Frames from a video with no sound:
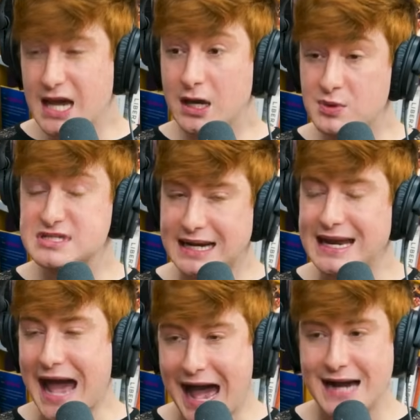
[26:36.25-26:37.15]
It was like
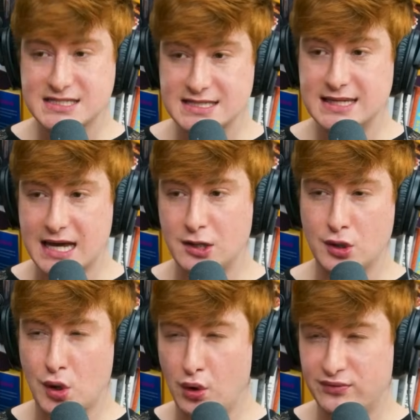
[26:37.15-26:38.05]
an
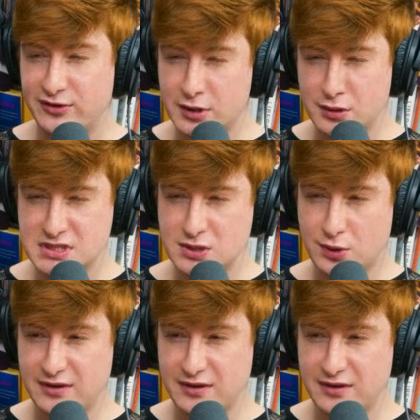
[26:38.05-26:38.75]
accidental overdose sort of